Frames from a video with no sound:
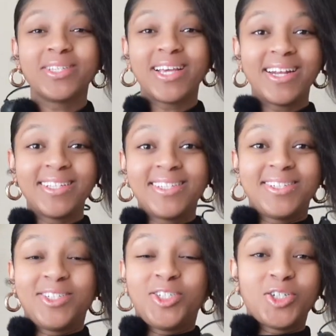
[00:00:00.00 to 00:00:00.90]
I'm excited
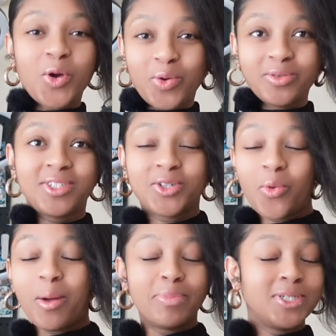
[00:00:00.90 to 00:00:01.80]
to show
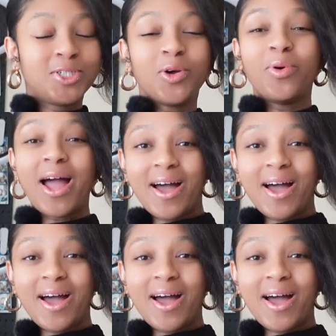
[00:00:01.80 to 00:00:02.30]
up and show